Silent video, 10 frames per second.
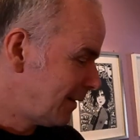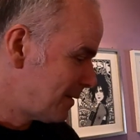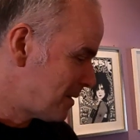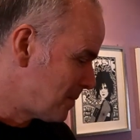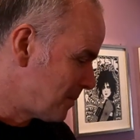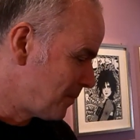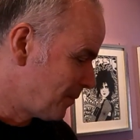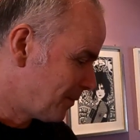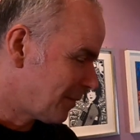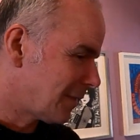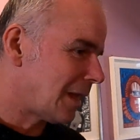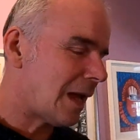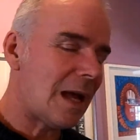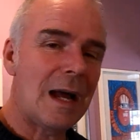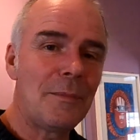Um,
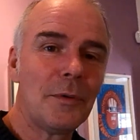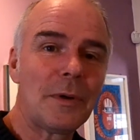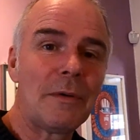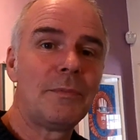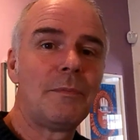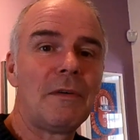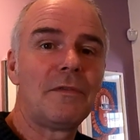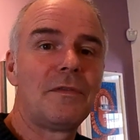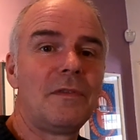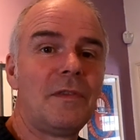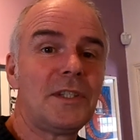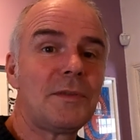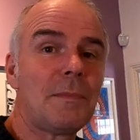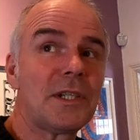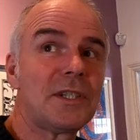I'm off, I've, I've, this
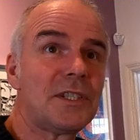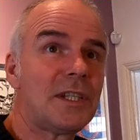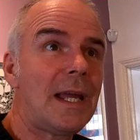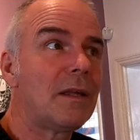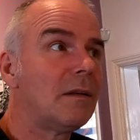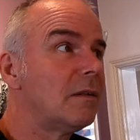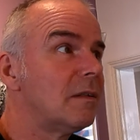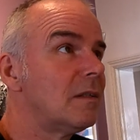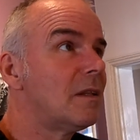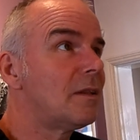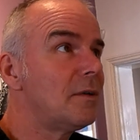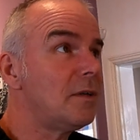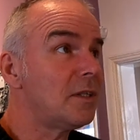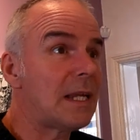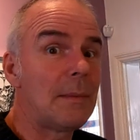is my second,
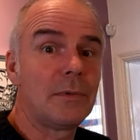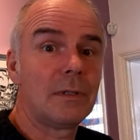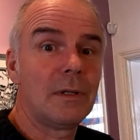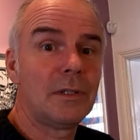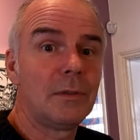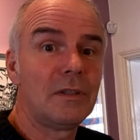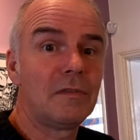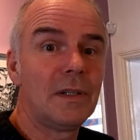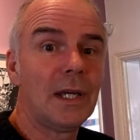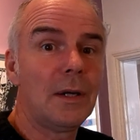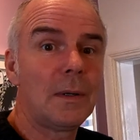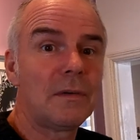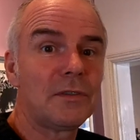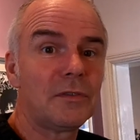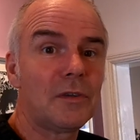third attempt at doing this video.
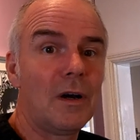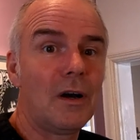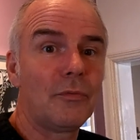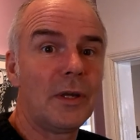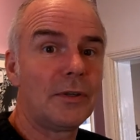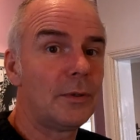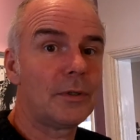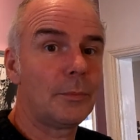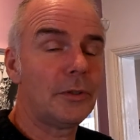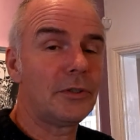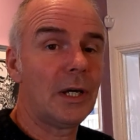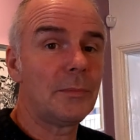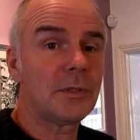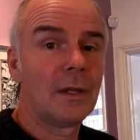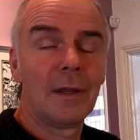I've sort of got halfway through a couple of
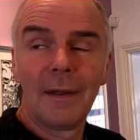times.